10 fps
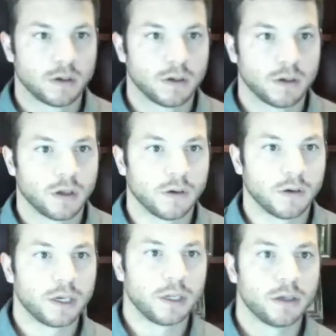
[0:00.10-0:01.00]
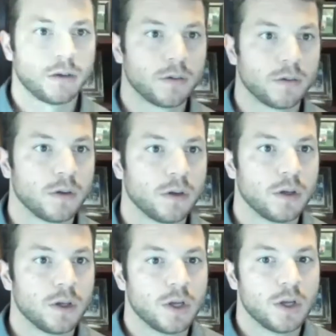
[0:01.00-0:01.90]
Alrighty.
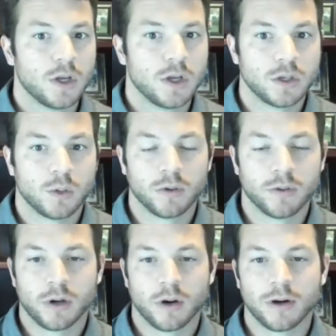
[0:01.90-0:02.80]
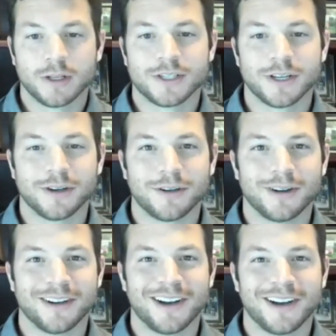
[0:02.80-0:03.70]
So we're recording.
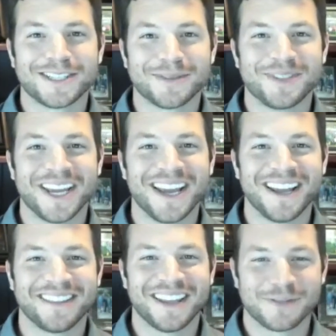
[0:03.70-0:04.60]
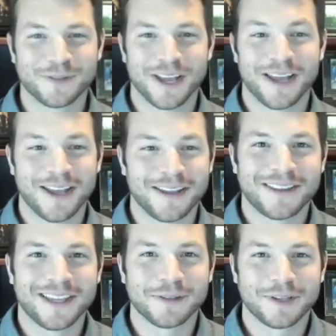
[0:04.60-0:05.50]
So awesome, Dan. Thanks for
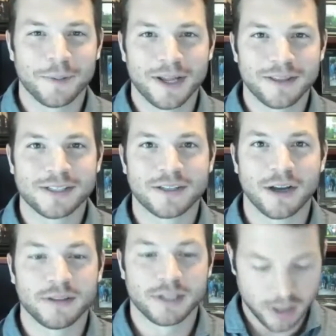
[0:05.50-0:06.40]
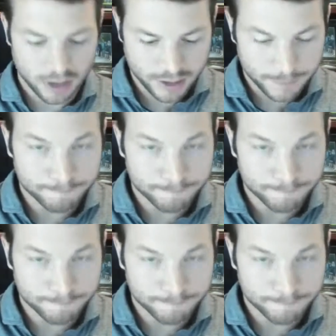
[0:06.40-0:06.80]
coming on this call today.